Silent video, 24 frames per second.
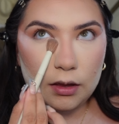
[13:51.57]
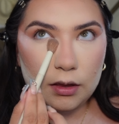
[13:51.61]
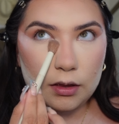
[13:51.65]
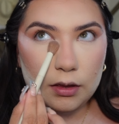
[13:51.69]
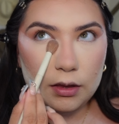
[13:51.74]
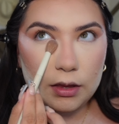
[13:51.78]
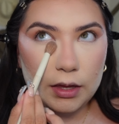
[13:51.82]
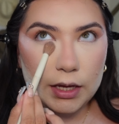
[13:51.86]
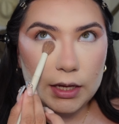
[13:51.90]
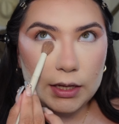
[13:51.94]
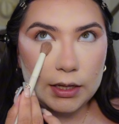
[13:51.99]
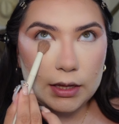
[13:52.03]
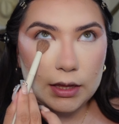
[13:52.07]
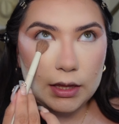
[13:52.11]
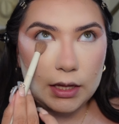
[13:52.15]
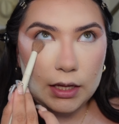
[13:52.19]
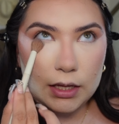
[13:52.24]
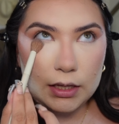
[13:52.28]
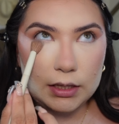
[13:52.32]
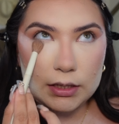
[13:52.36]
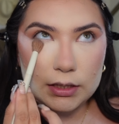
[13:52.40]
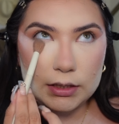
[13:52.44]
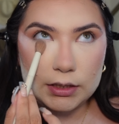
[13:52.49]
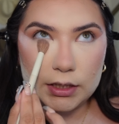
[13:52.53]
like
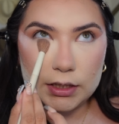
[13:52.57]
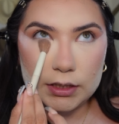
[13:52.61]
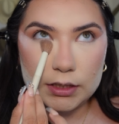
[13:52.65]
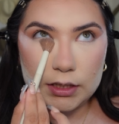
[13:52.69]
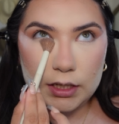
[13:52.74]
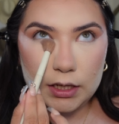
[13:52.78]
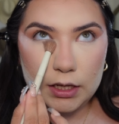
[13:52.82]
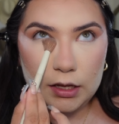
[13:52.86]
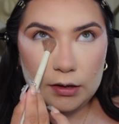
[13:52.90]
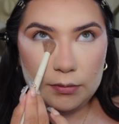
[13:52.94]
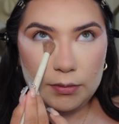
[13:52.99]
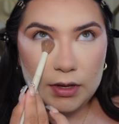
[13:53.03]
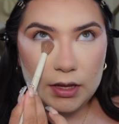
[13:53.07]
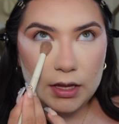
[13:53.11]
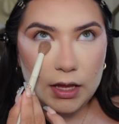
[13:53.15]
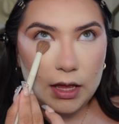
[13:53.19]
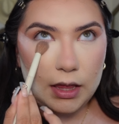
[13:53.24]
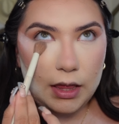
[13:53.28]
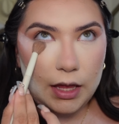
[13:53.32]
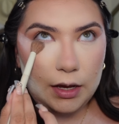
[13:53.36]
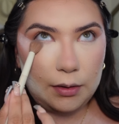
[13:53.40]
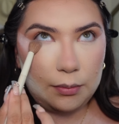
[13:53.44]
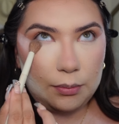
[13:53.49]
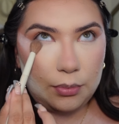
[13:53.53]
this, just to give me that
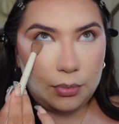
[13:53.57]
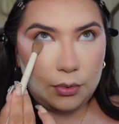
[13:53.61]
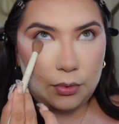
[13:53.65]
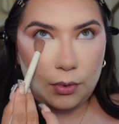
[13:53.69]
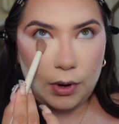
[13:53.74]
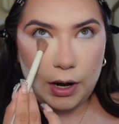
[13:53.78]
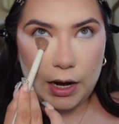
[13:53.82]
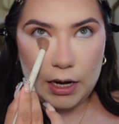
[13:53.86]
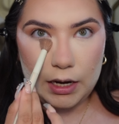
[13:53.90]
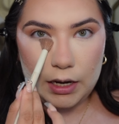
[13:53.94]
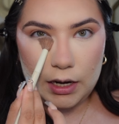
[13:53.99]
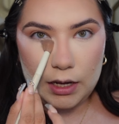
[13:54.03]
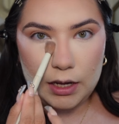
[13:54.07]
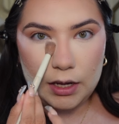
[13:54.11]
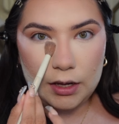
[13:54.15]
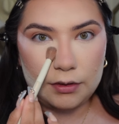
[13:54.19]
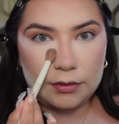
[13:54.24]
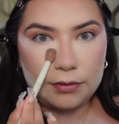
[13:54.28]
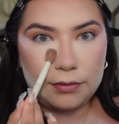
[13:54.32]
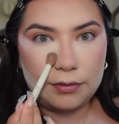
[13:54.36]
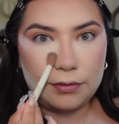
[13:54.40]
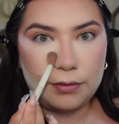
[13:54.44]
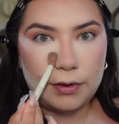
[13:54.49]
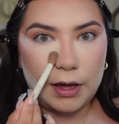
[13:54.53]
like brightening
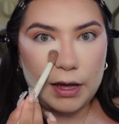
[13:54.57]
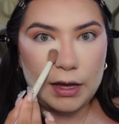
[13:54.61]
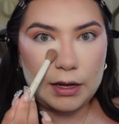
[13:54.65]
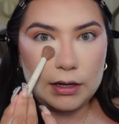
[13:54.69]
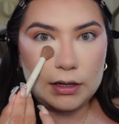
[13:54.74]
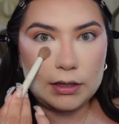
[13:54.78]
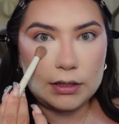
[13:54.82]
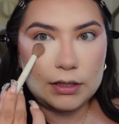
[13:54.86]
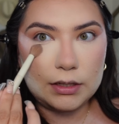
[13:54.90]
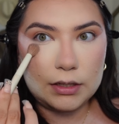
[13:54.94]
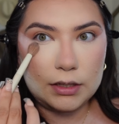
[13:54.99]
effect.